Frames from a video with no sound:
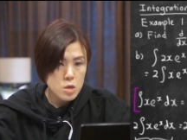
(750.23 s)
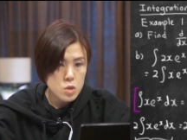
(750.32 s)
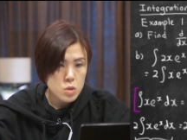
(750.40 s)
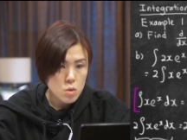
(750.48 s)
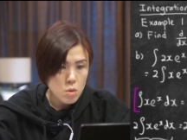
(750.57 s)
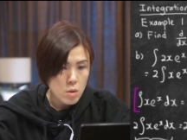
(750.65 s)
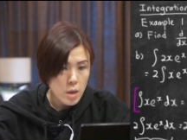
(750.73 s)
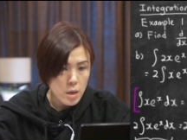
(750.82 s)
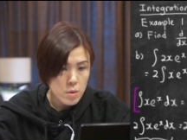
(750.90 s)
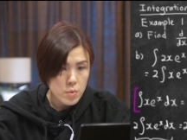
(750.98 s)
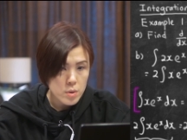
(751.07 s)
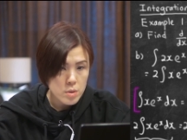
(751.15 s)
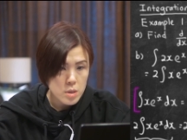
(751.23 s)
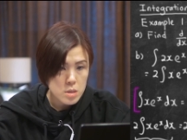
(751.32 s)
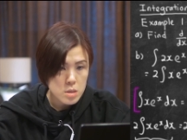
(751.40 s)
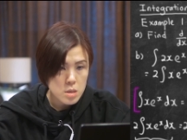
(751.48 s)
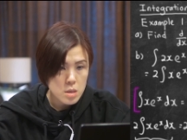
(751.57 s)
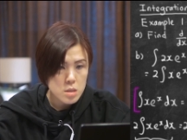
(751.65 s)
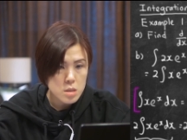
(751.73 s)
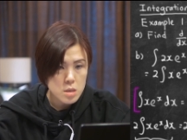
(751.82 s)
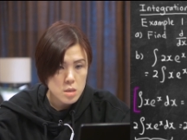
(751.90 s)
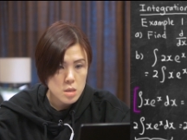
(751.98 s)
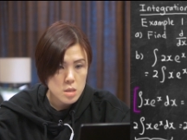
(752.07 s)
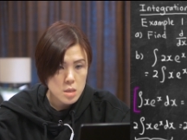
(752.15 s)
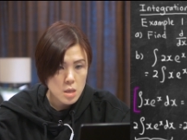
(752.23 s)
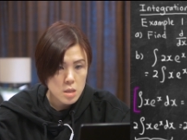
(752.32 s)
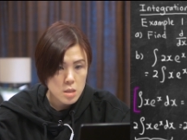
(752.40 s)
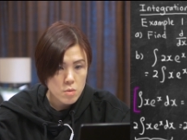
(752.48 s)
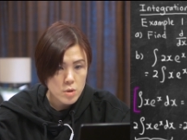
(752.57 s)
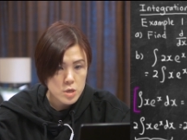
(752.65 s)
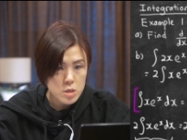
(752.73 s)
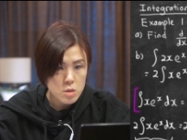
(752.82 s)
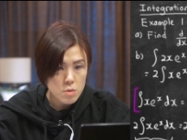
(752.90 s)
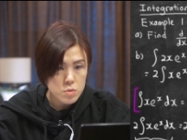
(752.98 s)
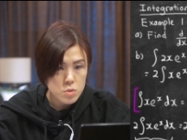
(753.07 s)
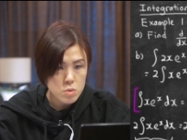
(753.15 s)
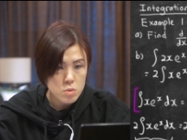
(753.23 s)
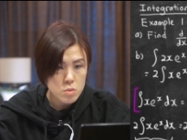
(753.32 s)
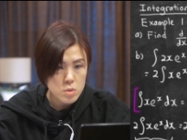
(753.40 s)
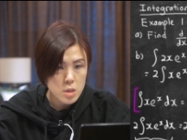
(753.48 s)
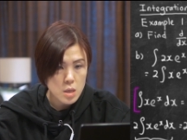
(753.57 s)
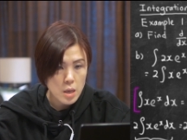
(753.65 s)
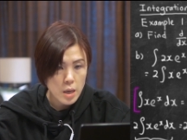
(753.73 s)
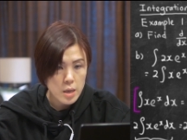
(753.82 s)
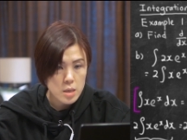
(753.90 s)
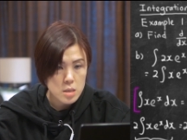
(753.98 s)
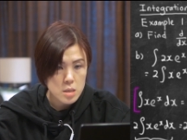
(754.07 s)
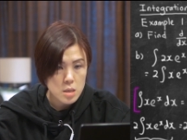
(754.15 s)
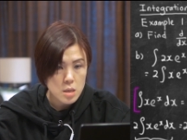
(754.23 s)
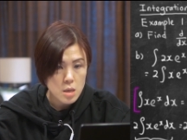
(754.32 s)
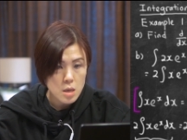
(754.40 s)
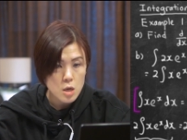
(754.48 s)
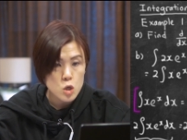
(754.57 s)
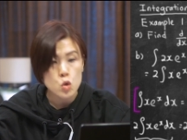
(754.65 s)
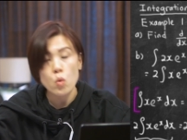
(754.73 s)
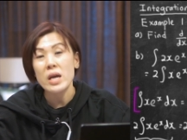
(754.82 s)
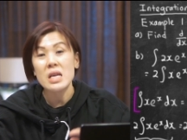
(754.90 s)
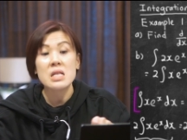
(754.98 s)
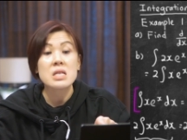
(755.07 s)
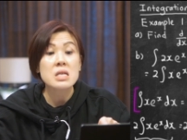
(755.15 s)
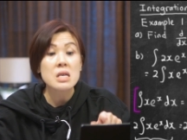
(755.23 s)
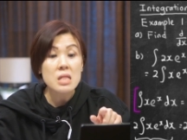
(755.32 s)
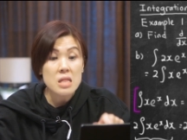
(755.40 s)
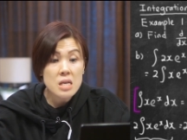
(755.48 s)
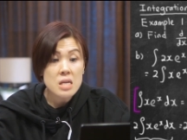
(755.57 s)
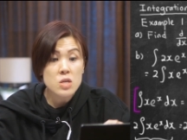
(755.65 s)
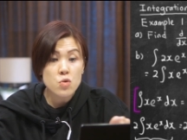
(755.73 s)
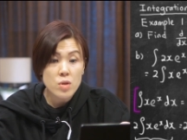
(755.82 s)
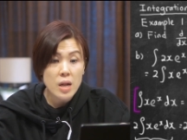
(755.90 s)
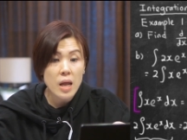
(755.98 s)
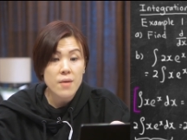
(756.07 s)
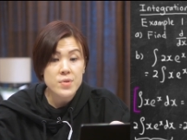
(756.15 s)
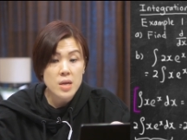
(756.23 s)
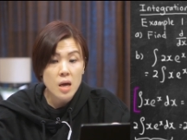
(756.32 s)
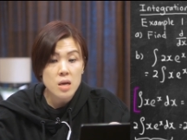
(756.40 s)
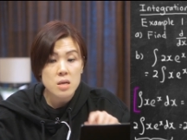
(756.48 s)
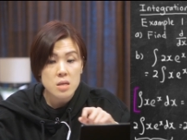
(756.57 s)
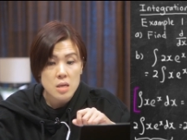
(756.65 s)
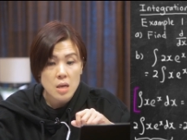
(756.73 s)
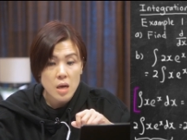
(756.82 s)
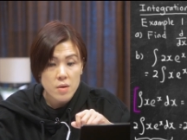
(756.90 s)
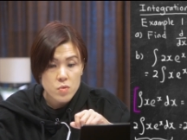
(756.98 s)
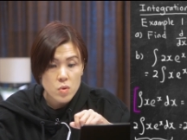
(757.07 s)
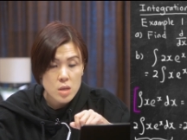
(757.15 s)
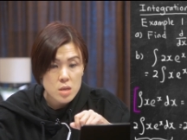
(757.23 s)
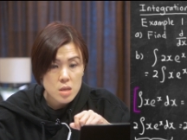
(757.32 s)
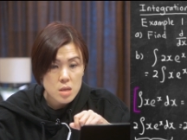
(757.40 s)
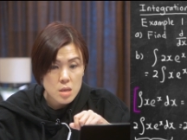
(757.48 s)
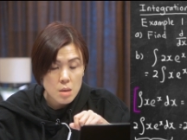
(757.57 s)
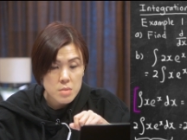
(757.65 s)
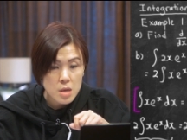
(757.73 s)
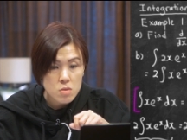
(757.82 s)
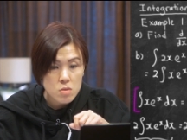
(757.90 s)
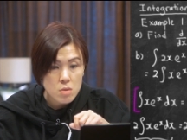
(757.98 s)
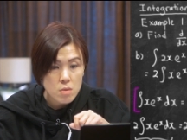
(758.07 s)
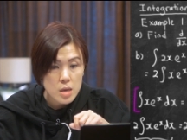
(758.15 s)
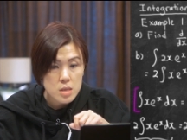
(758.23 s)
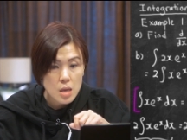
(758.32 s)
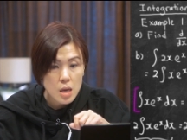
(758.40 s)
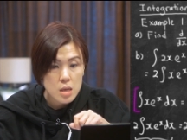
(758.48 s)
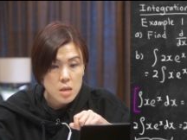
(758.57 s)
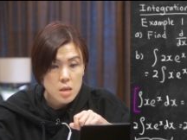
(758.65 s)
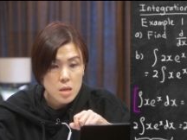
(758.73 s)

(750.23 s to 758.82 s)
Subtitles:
So I will insert this integration of 2 dx. So I insert this to the left side, then I have to insert the same thing to the right side.